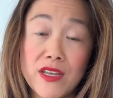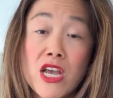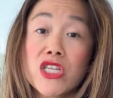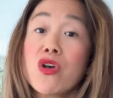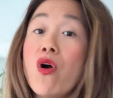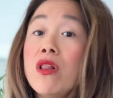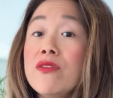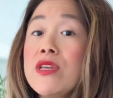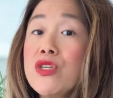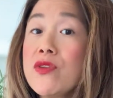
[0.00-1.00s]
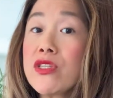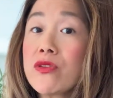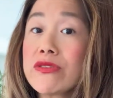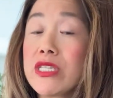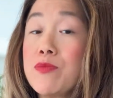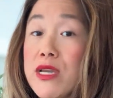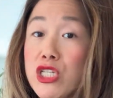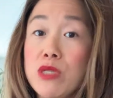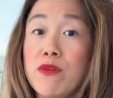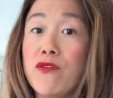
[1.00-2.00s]
So all of these resources
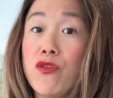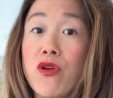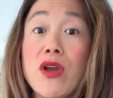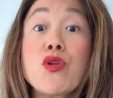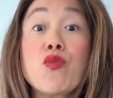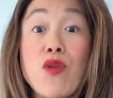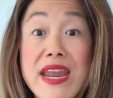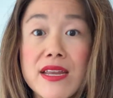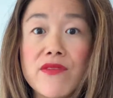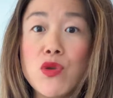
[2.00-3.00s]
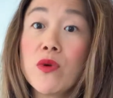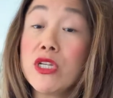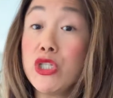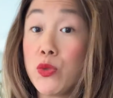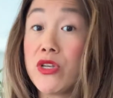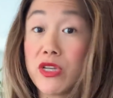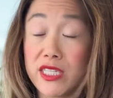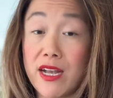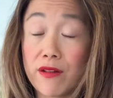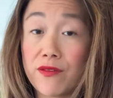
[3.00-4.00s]
mentioned before are great if you want to do it
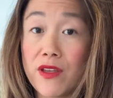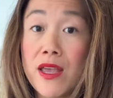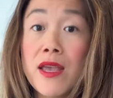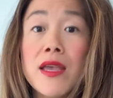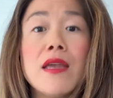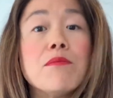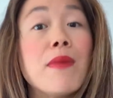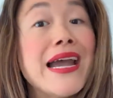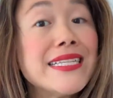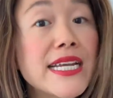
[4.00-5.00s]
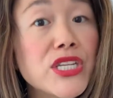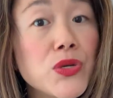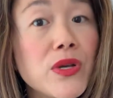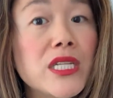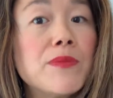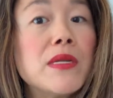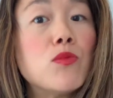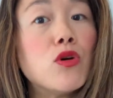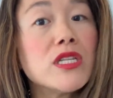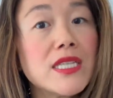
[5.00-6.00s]
yourself. It might take you a little bit
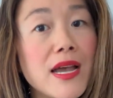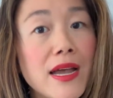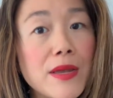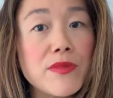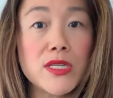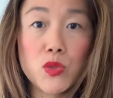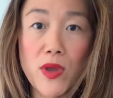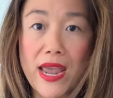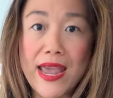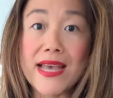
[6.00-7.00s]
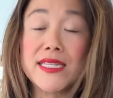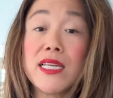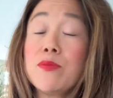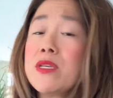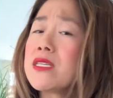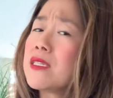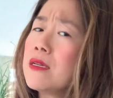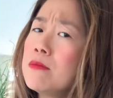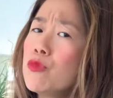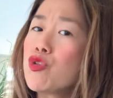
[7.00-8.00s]
more time this way as there'll be
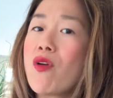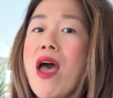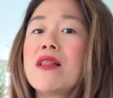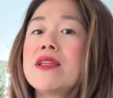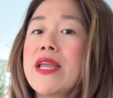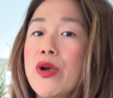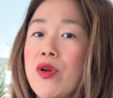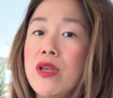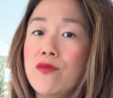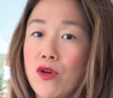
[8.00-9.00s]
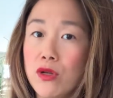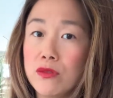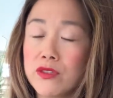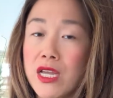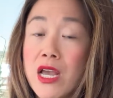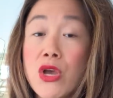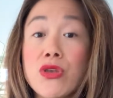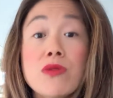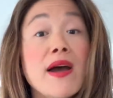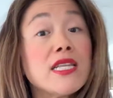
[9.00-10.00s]
some trial and error involved.
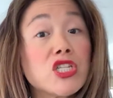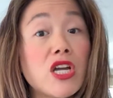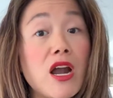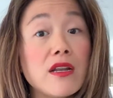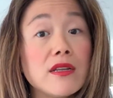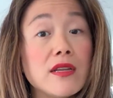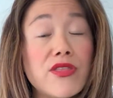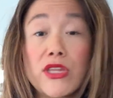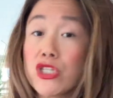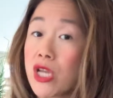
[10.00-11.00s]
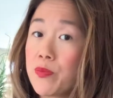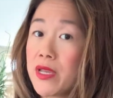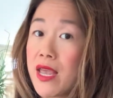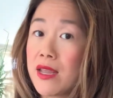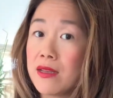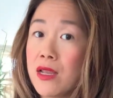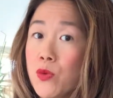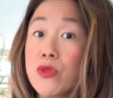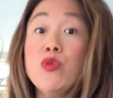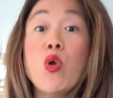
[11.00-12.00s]
You might start and then stop again
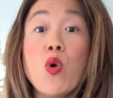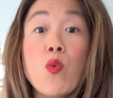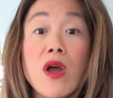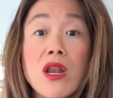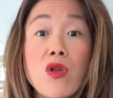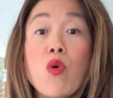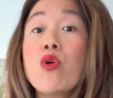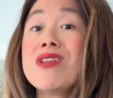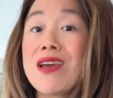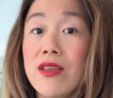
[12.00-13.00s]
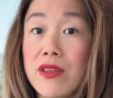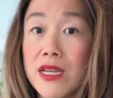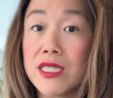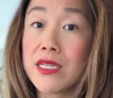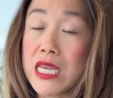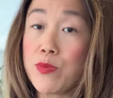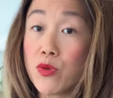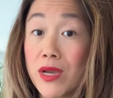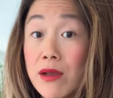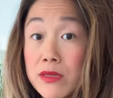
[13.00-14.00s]
with no one or nothing to keep you
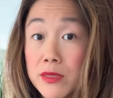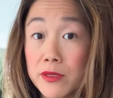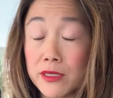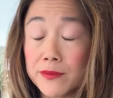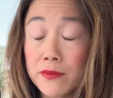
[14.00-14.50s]
accountable.